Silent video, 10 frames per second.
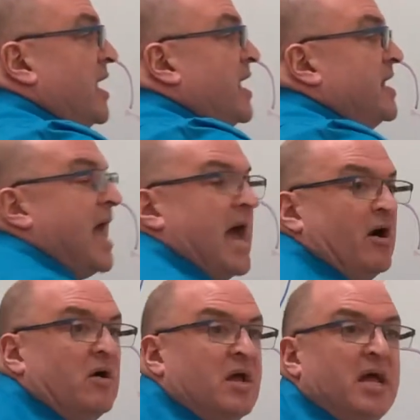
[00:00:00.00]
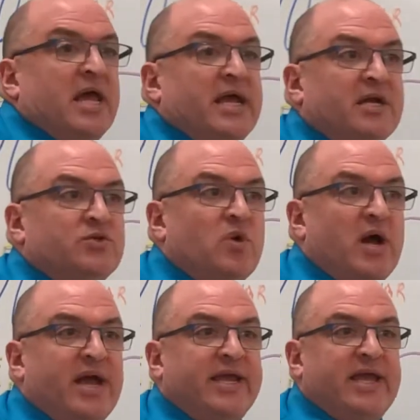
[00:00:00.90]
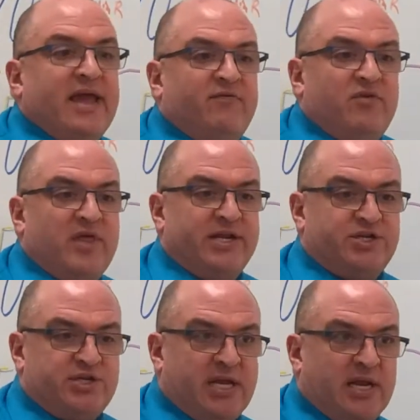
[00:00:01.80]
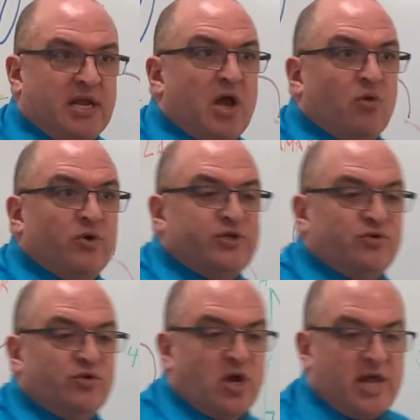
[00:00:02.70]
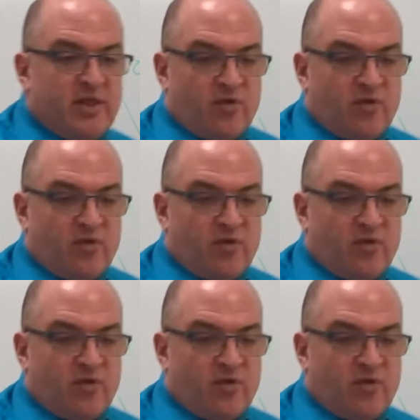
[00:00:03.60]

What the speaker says: Now, here's why I gave you that sheet. Would you look on the